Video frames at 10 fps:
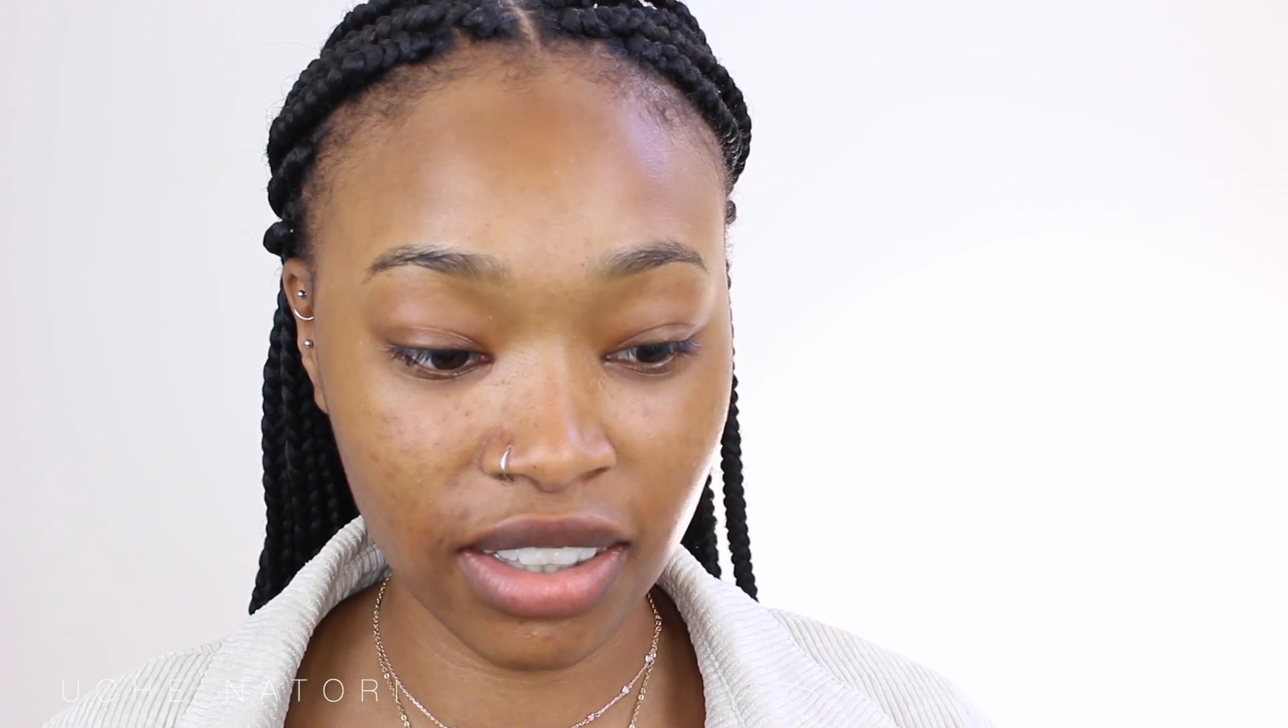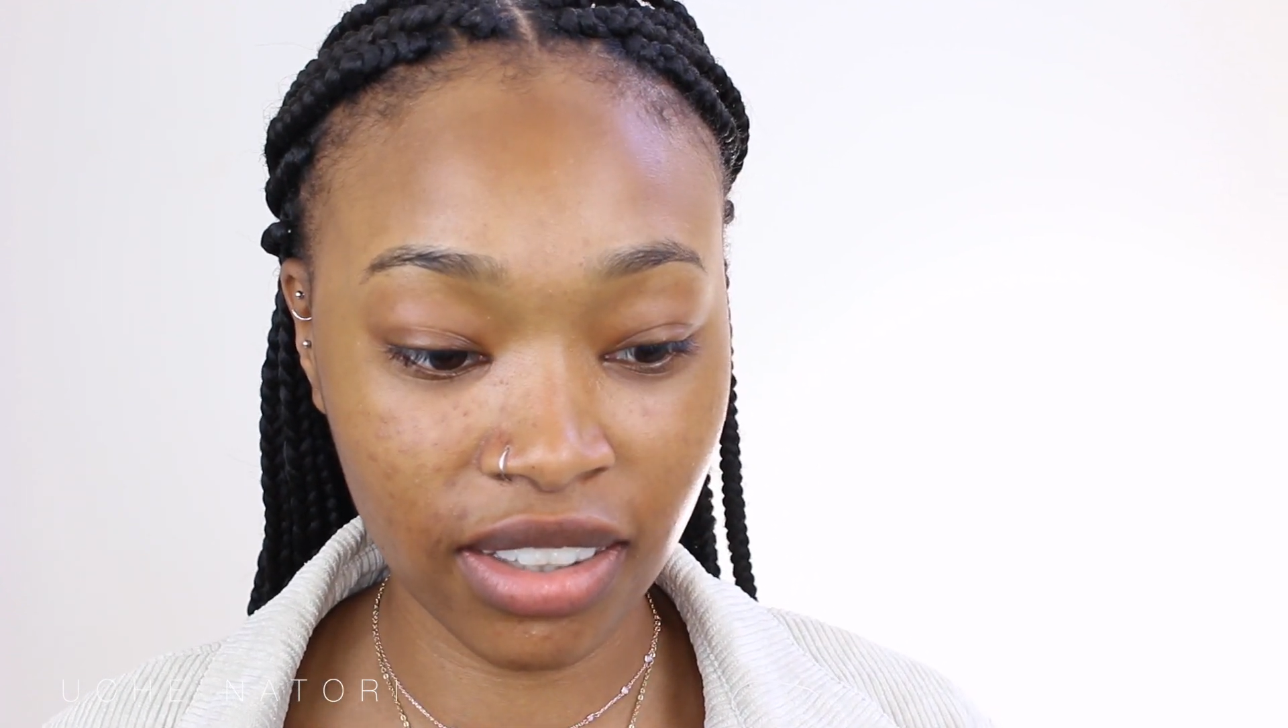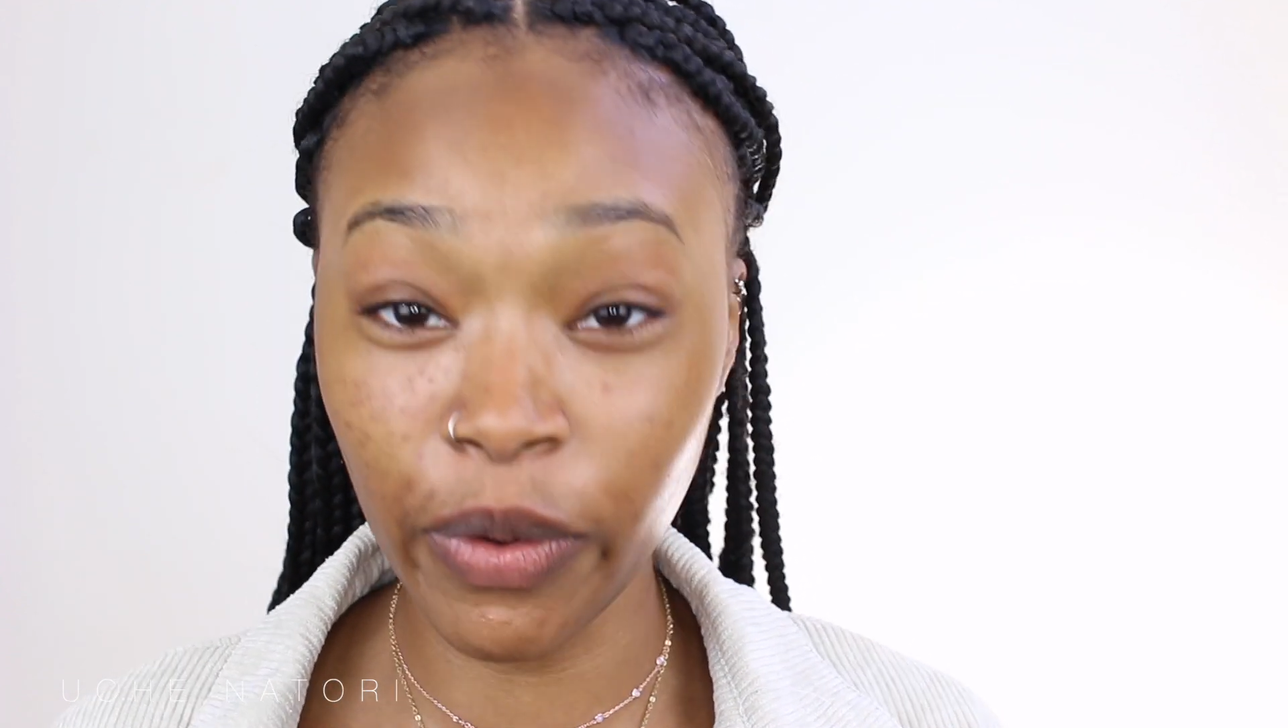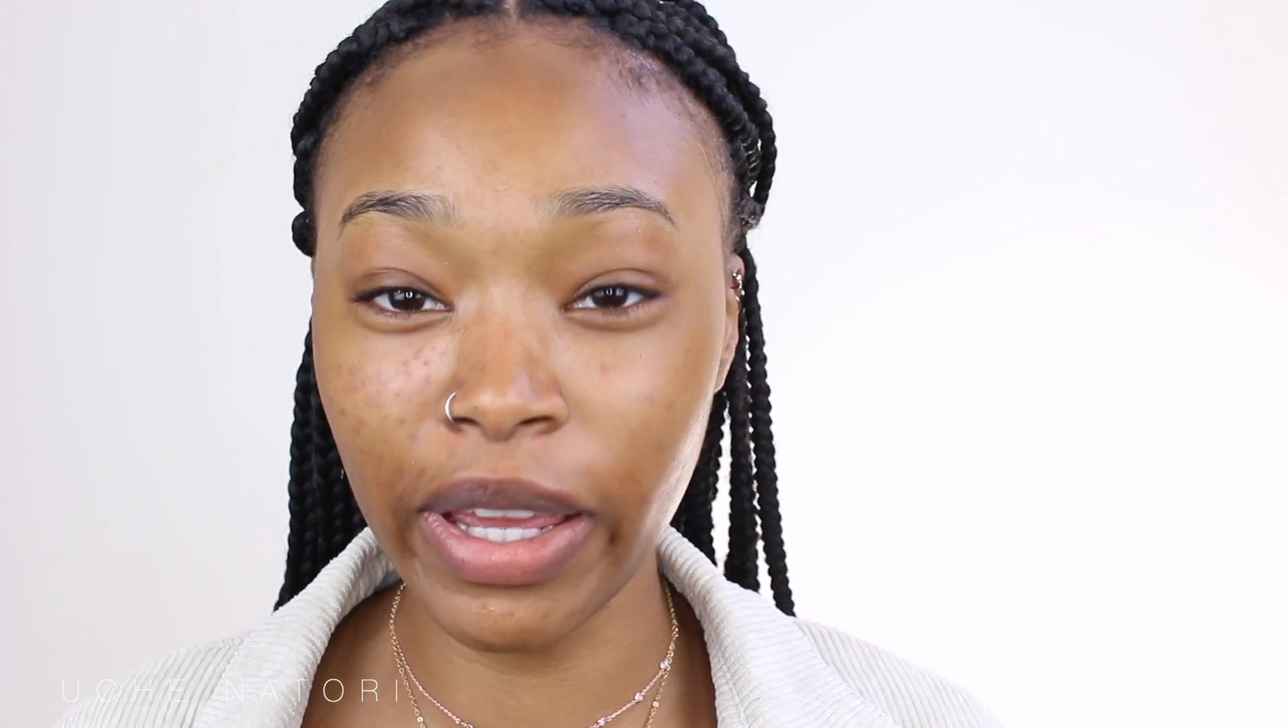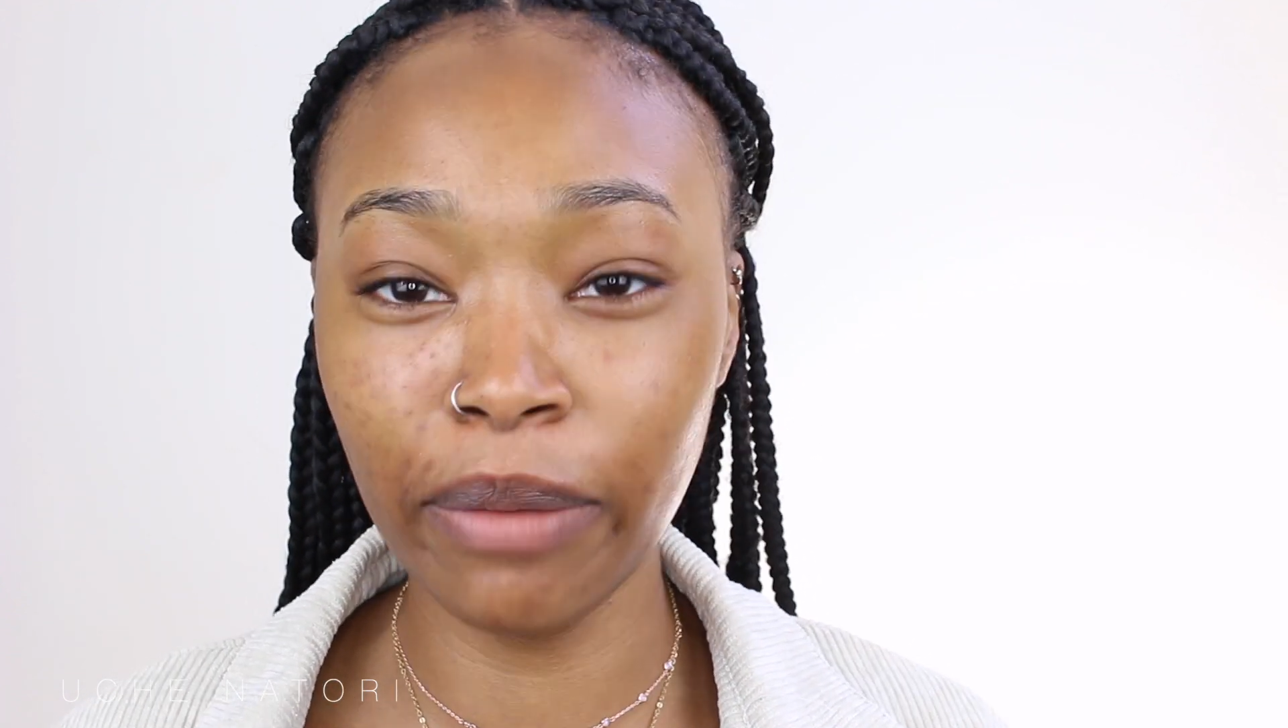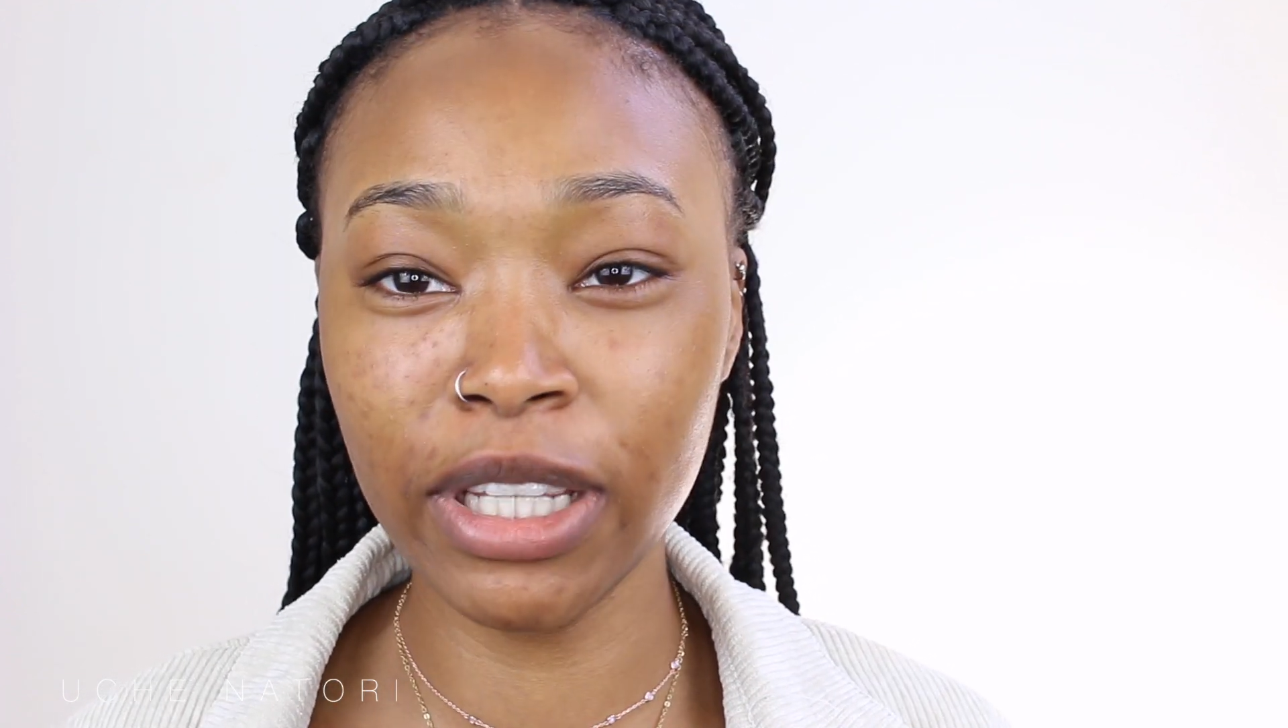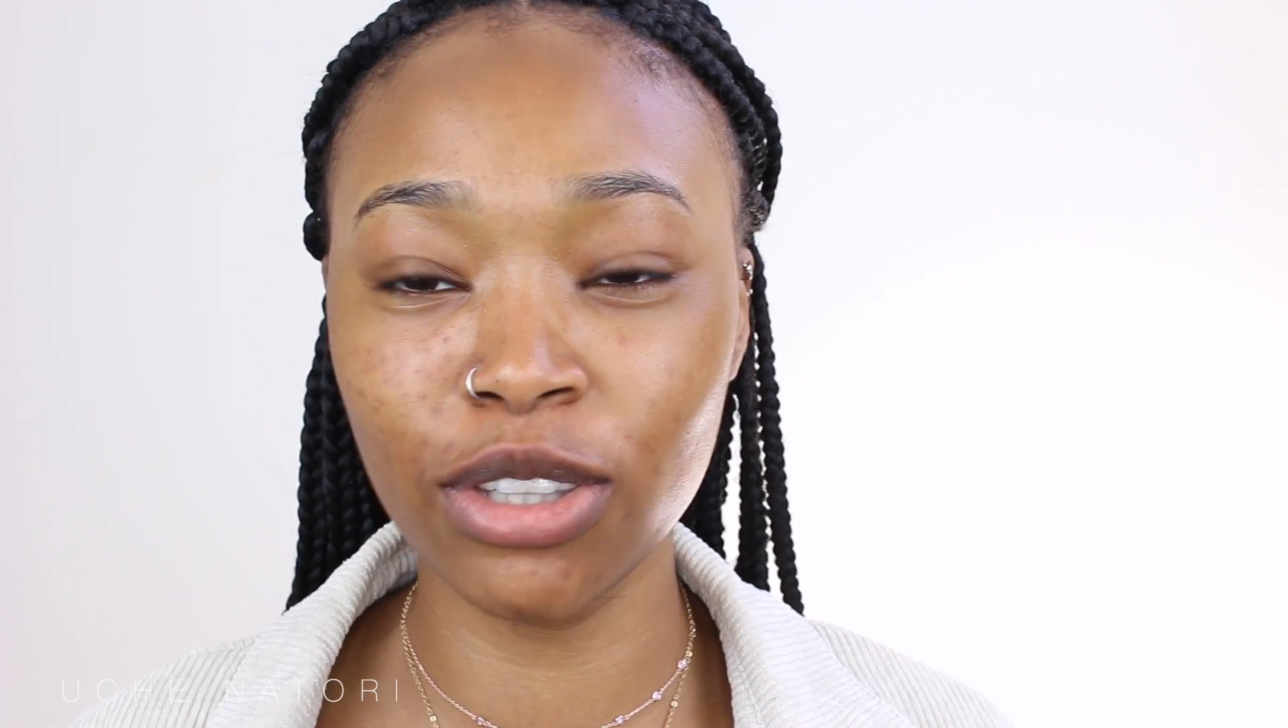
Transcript: If you hear me